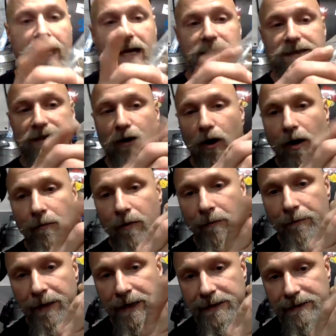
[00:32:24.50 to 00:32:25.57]
has the arbor
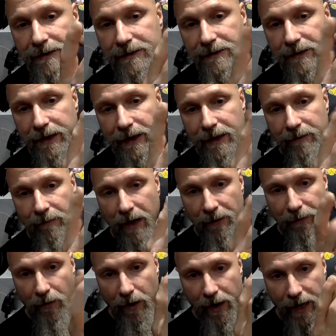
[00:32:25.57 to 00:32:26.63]
pieces in them. I
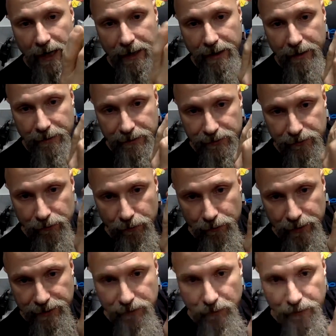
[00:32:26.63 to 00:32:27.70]
thought I had to screw
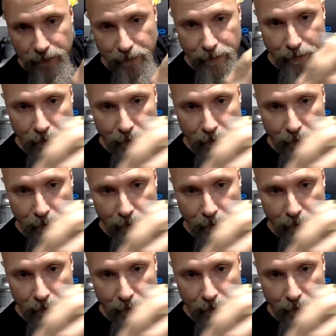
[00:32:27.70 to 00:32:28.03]
these onto an